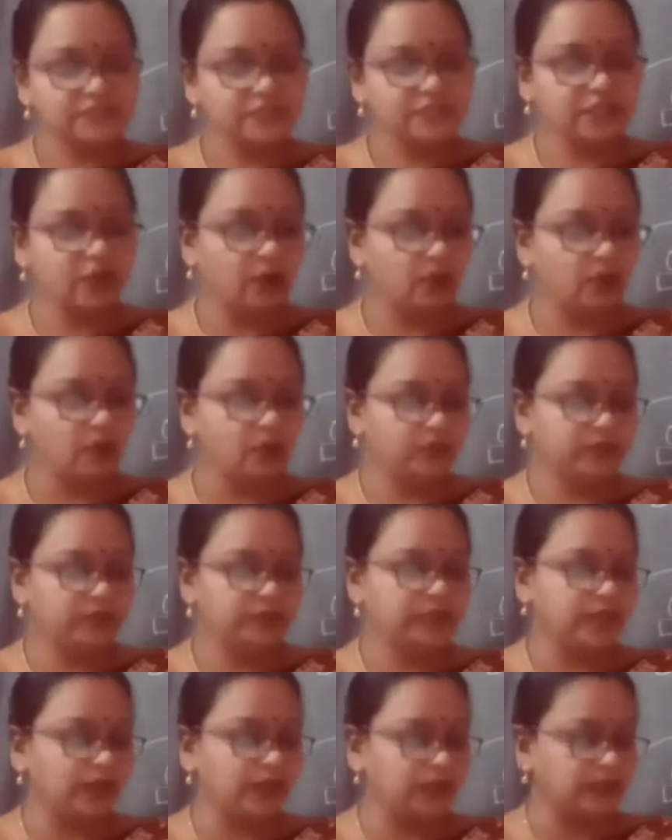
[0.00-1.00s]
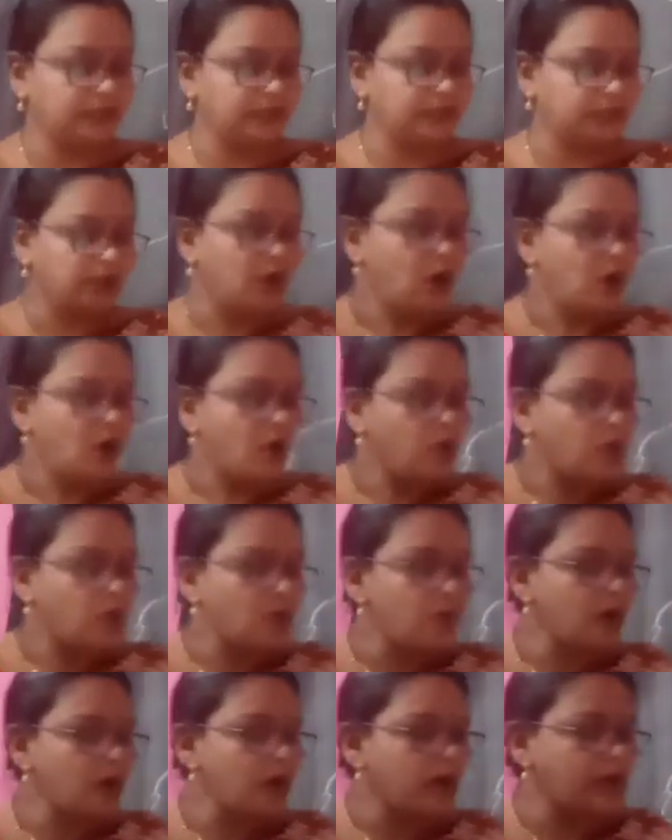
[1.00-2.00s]
see how they are related.
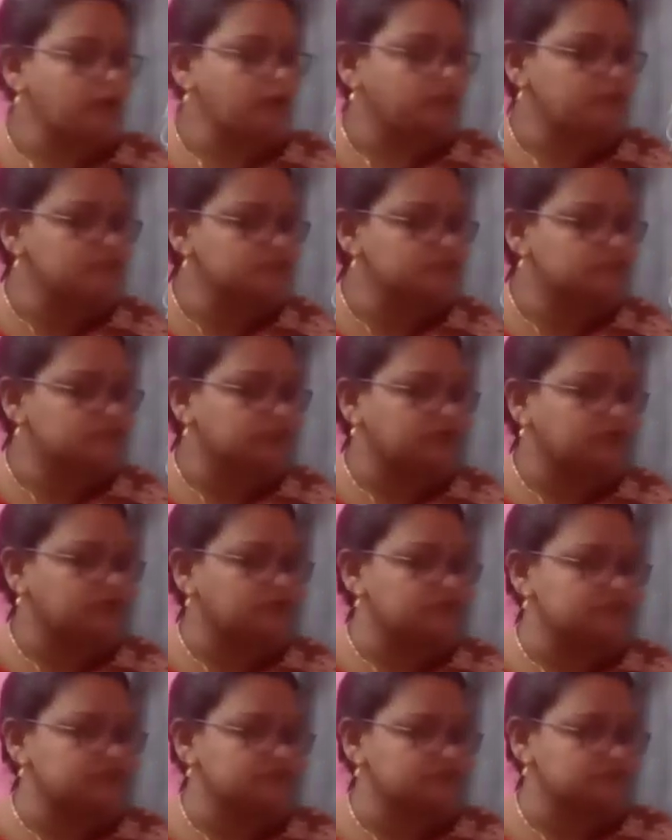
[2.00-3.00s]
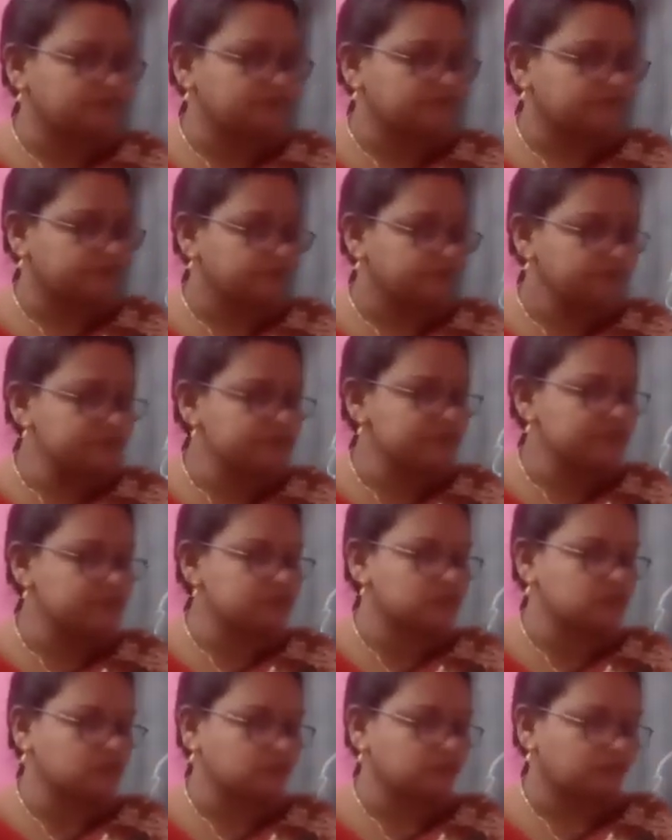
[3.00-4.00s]
Who are Mr. and
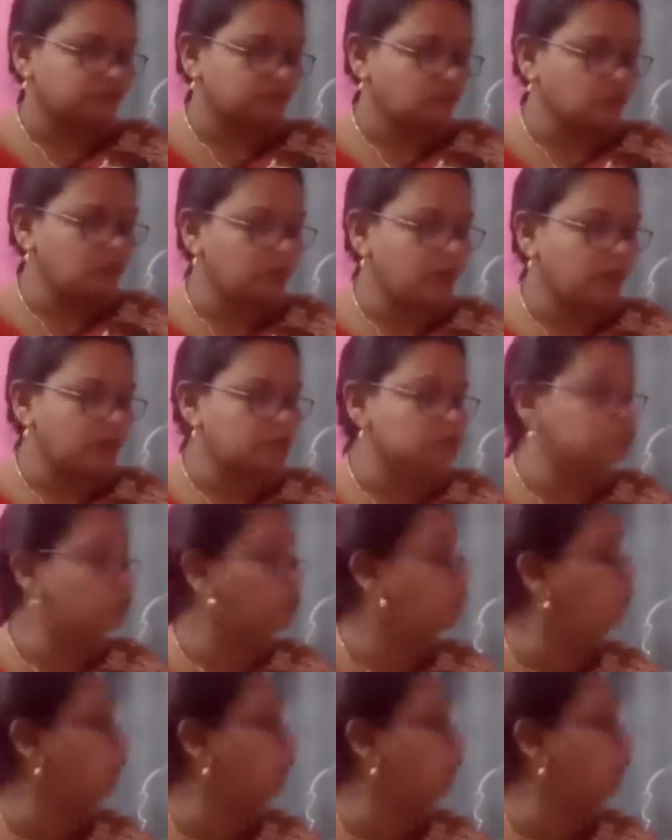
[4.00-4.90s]
Mrs. Kumar to